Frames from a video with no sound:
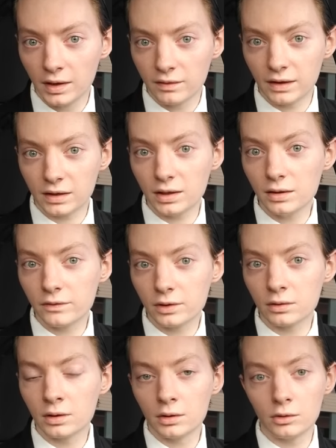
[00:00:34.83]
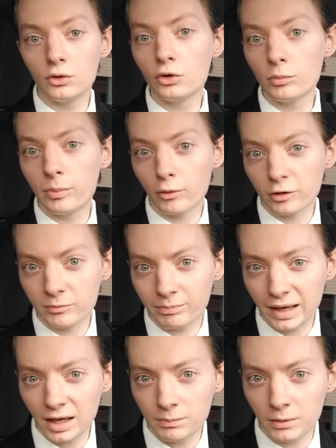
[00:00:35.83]
that even newborn
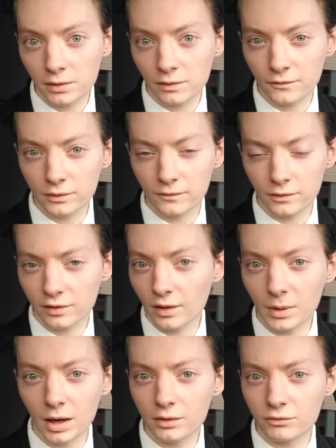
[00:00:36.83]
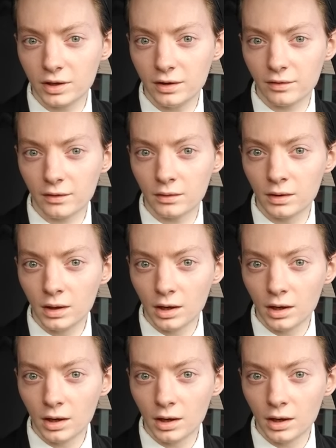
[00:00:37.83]
babies, for some odd reason,